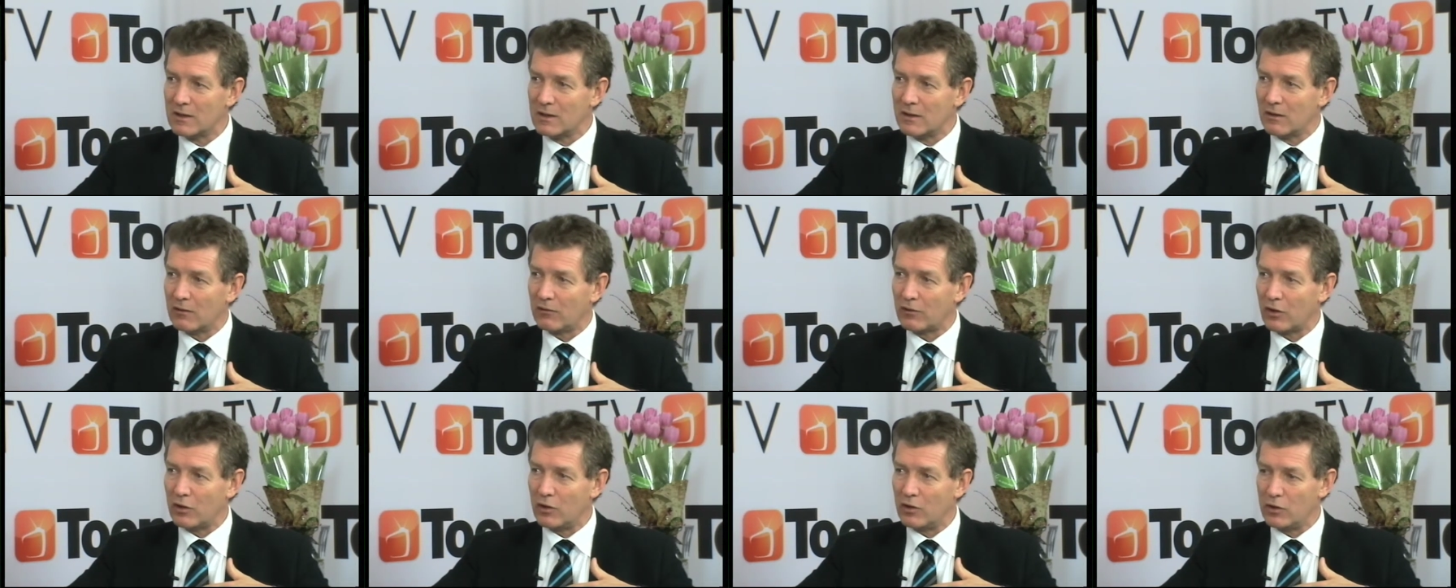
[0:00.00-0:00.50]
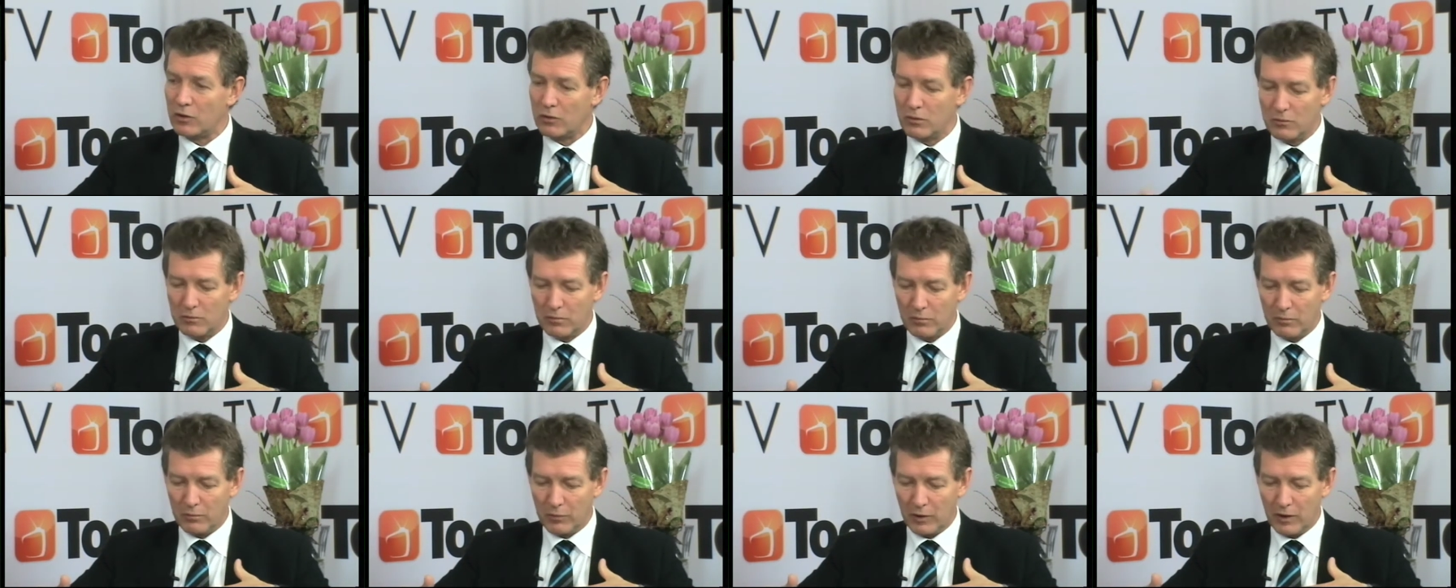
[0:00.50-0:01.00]
so you
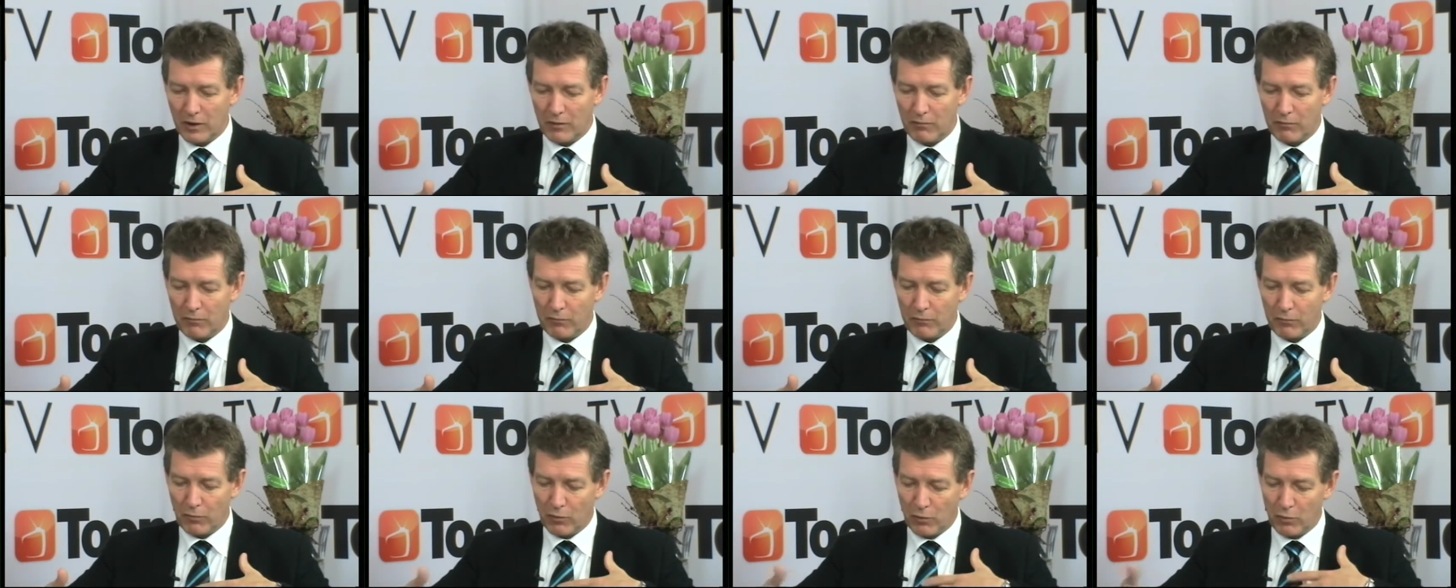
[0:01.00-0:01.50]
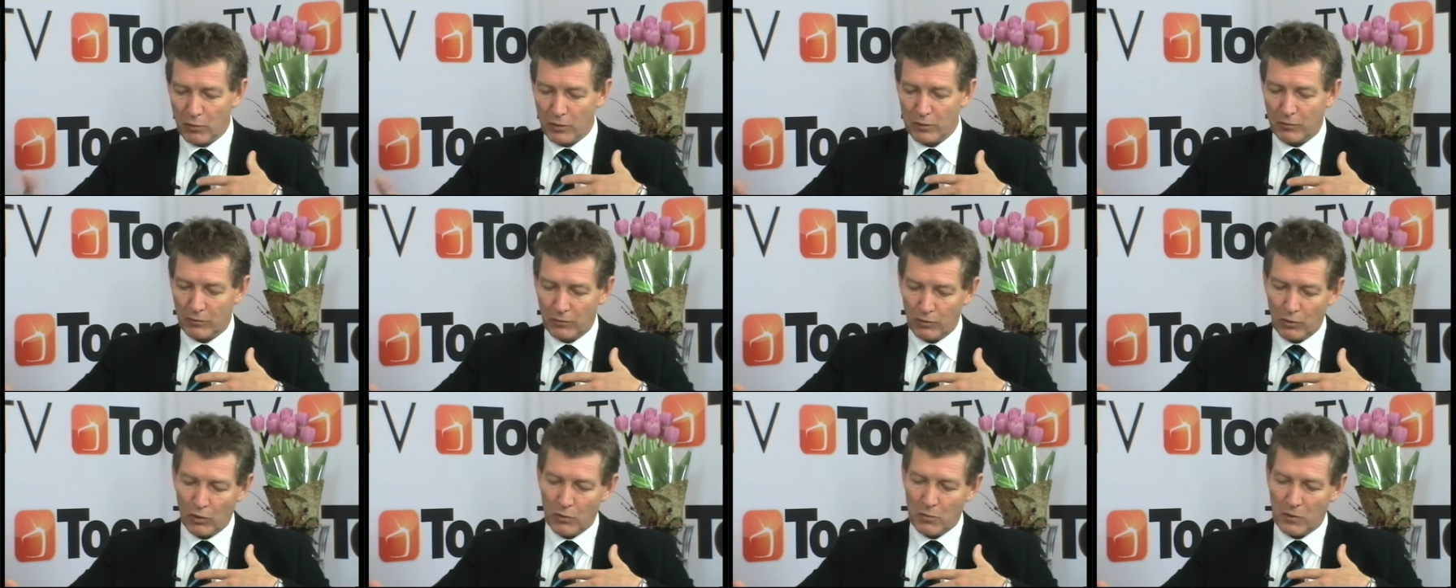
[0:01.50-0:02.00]
can forward
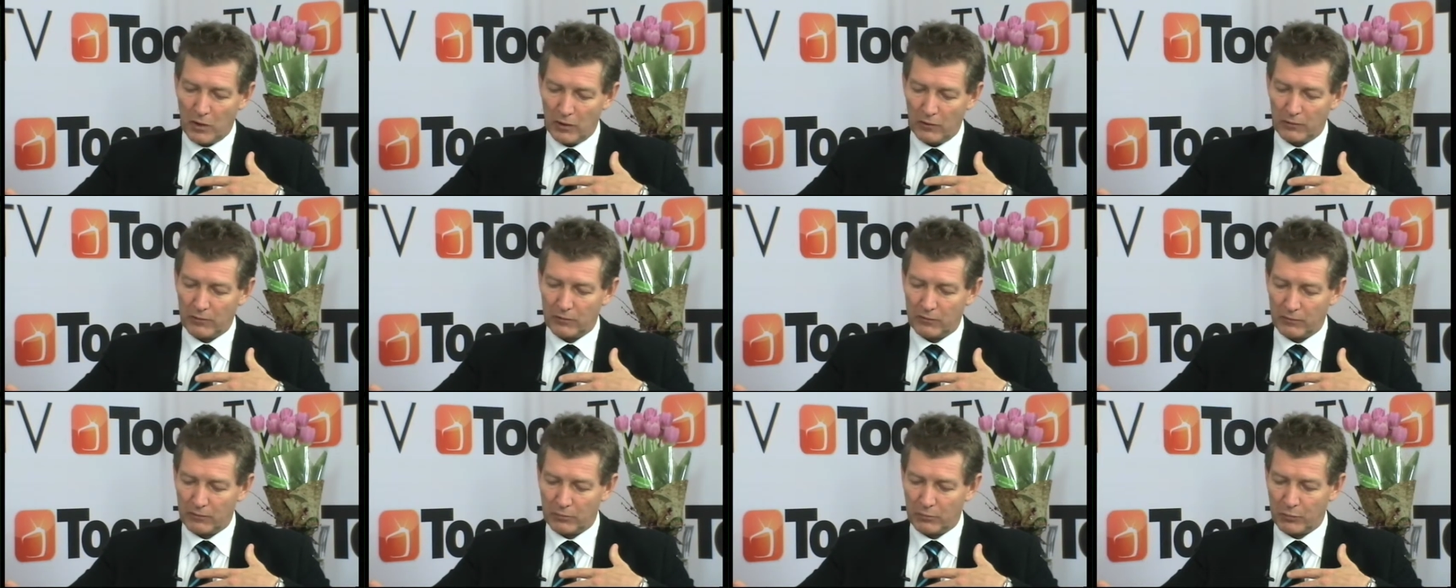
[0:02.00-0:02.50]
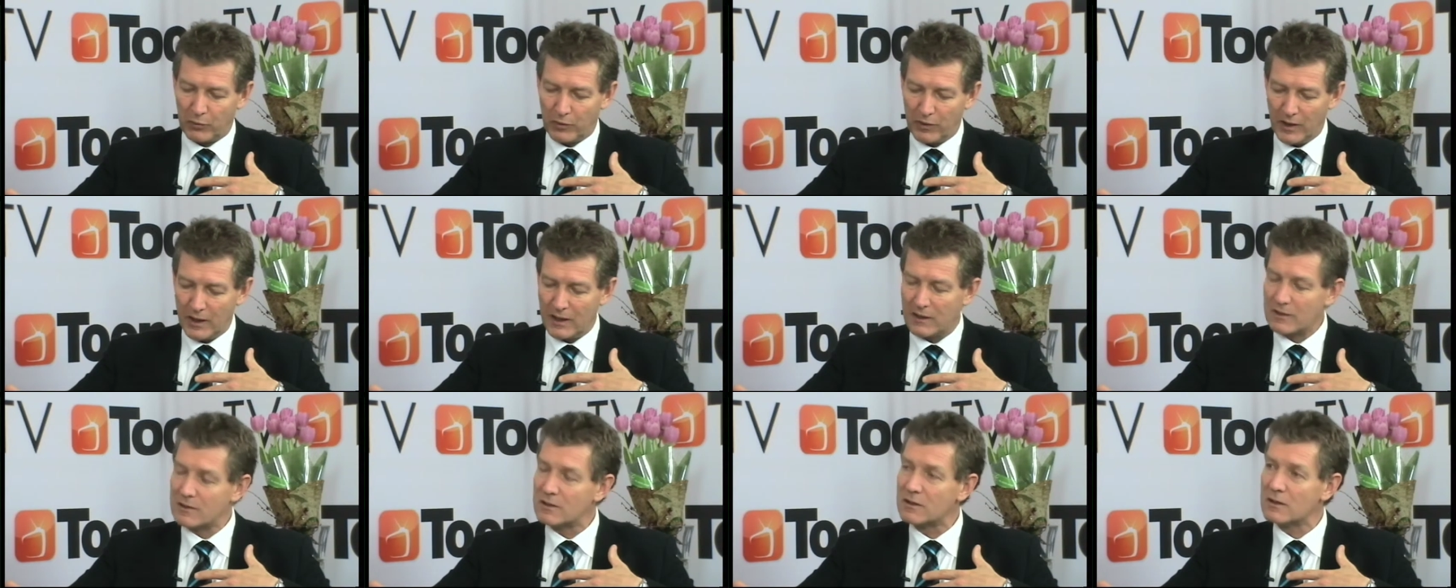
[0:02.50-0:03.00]
almost
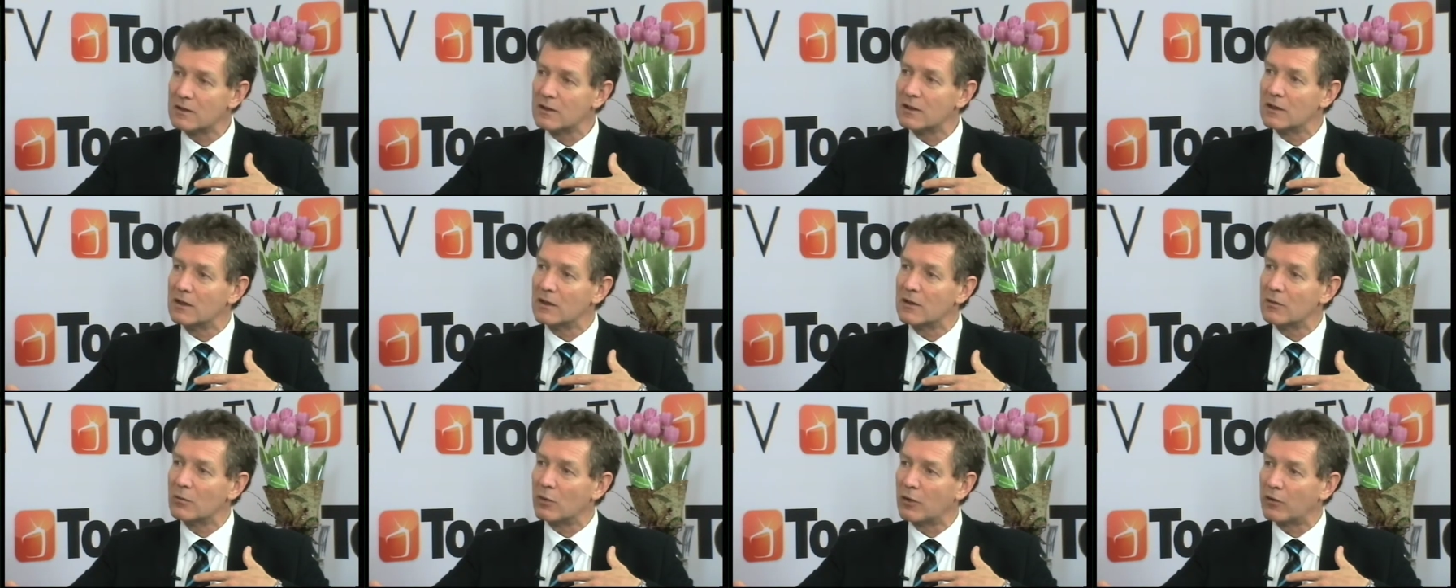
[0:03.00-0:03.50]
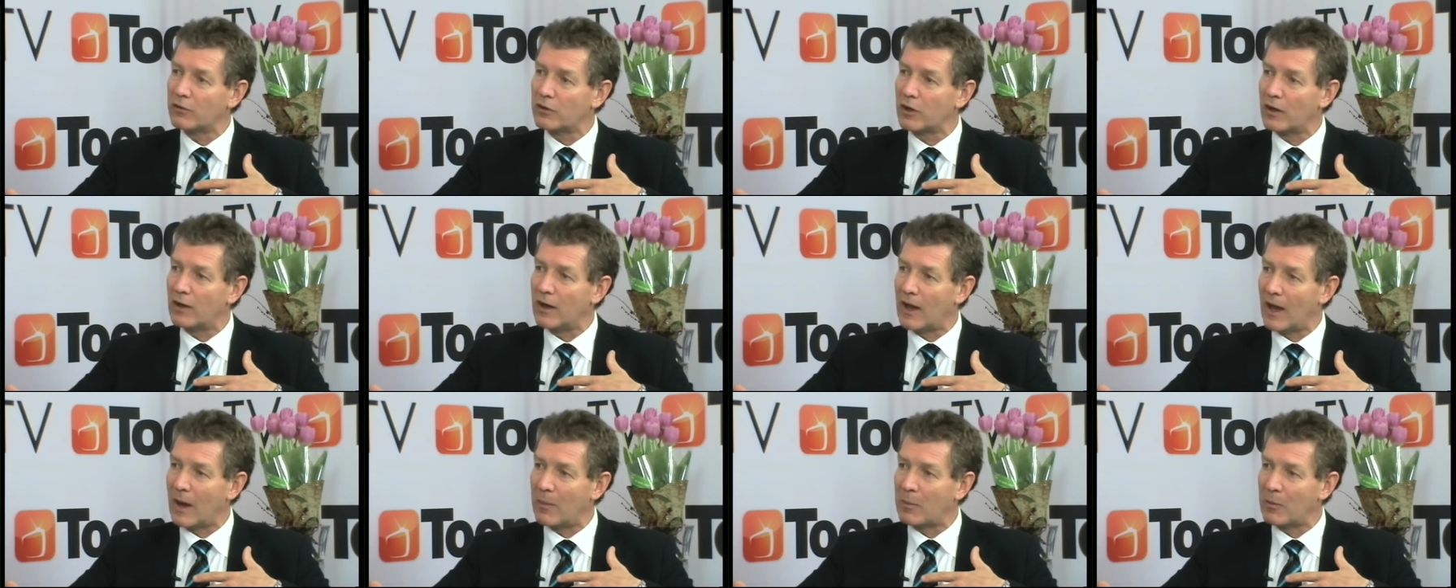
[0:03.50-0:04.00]
predict what's going
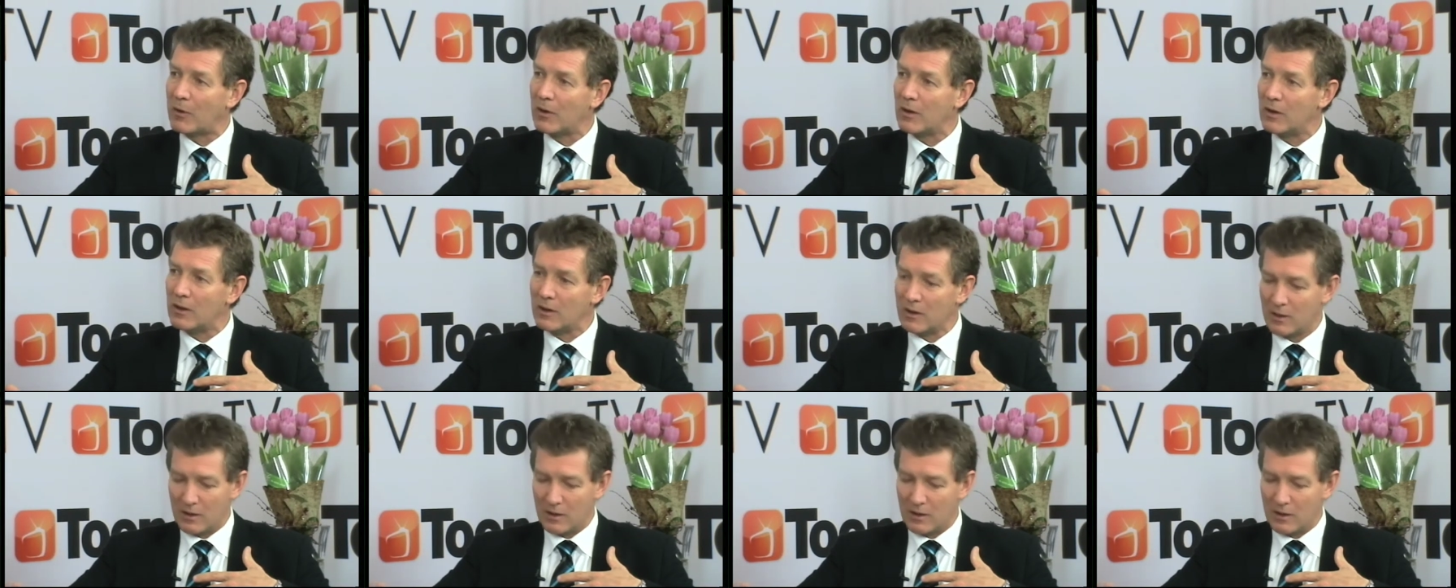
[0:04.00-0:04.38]
to happen.